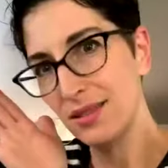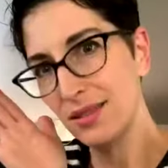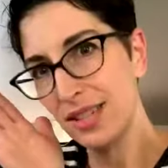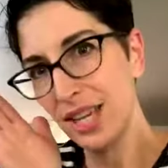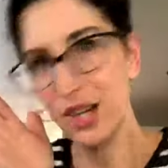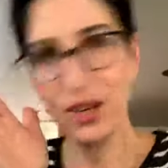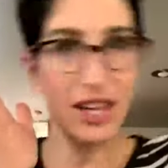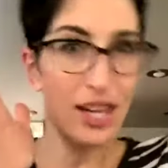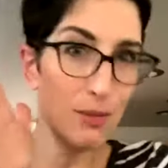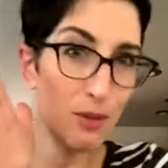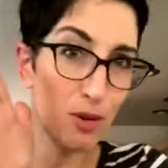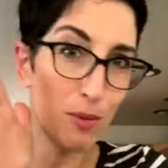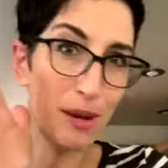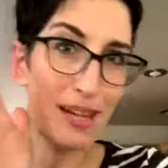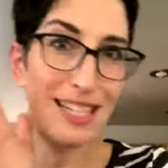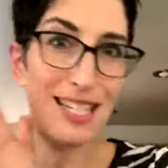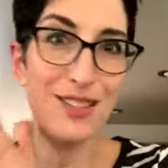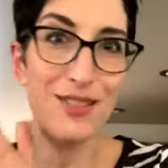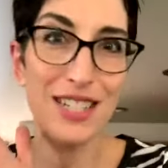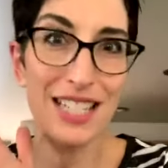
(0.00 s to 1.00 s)
Here I am with my
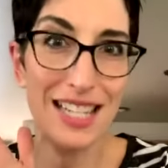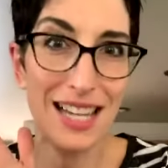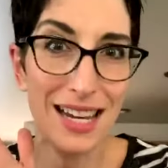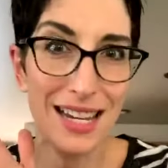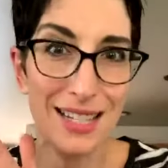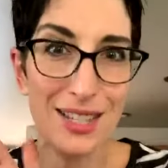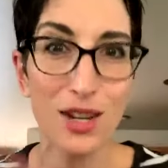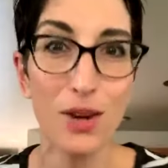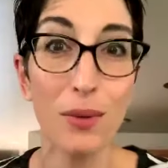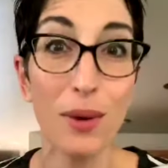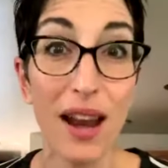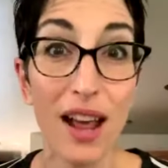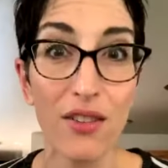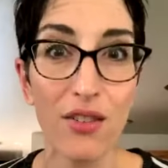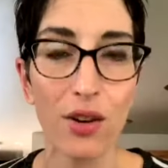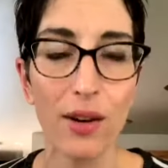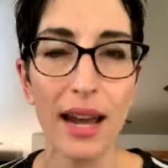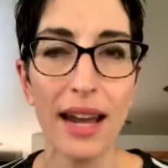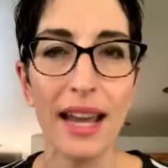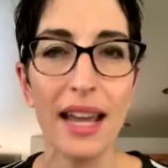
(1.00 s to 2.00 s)
DVDs or
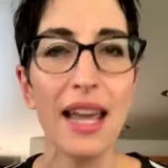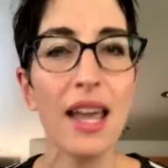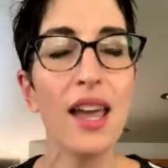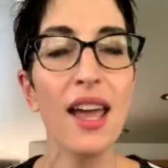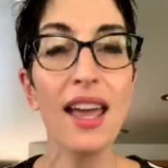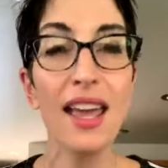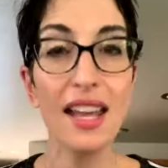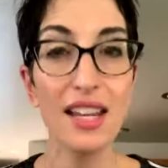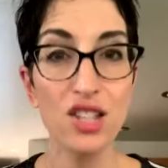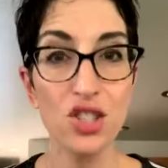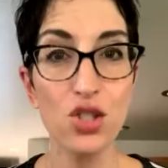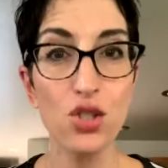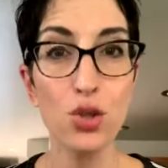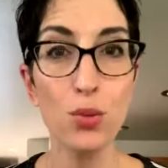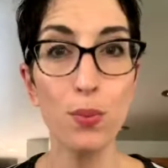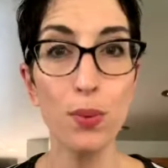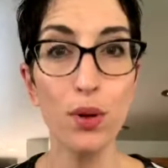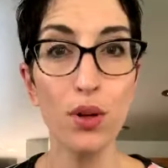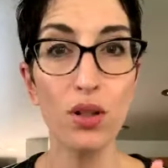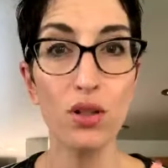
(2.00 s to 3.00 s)
whatever, right? It's
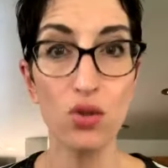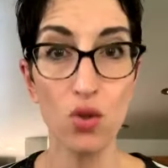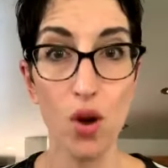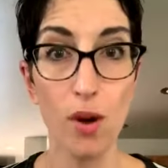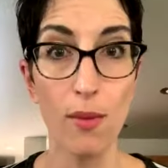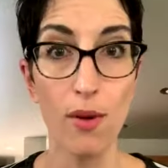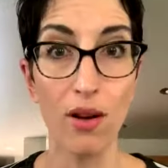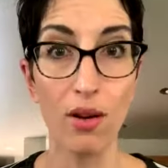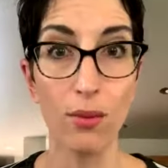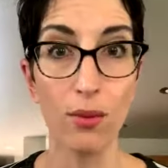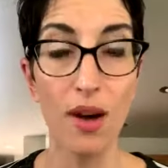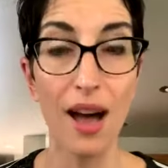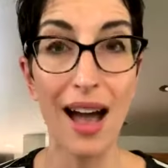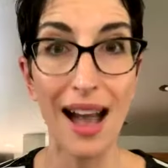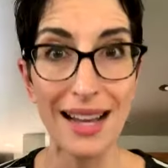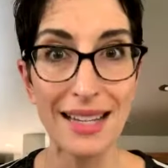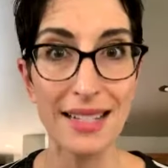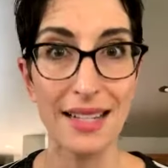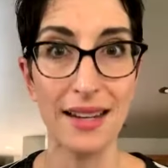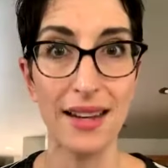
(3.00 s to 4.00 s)
super normal.
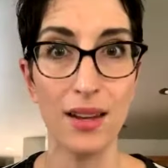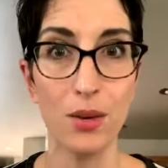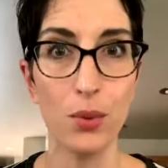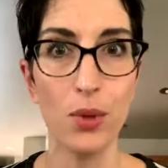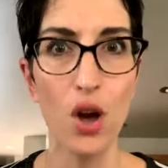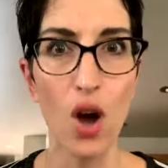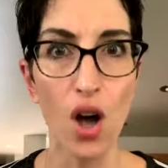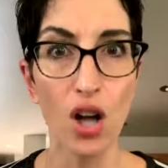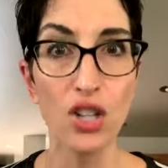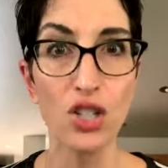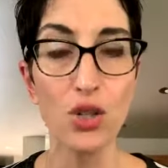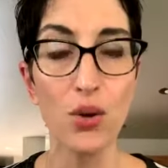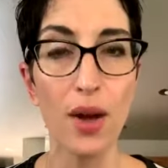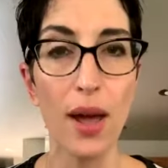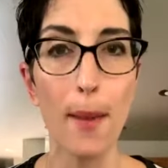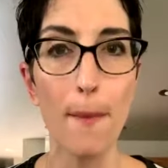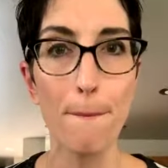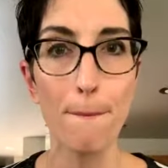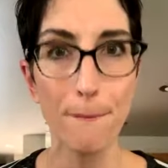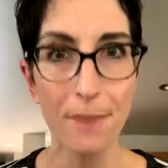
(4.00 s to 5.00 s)
I did it. We all do
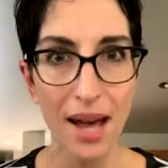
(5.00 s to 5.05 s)
it.